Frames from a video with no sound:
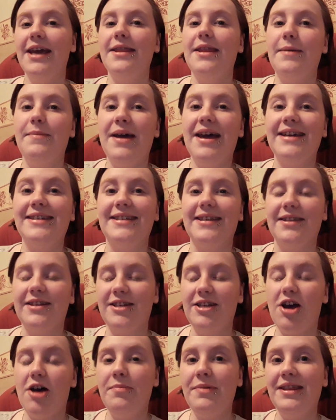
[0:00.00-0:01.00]
They met us at
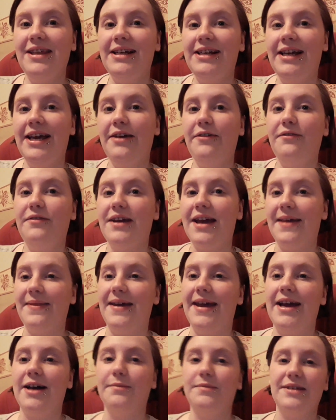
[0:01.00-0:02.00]
the top of the lift and
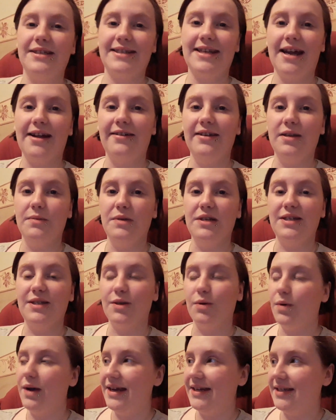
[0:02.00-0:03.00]
they helped us carry them into
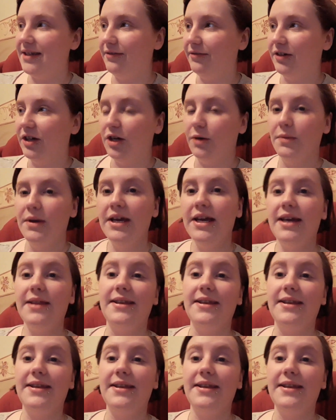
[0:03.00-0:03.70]
the waiting room.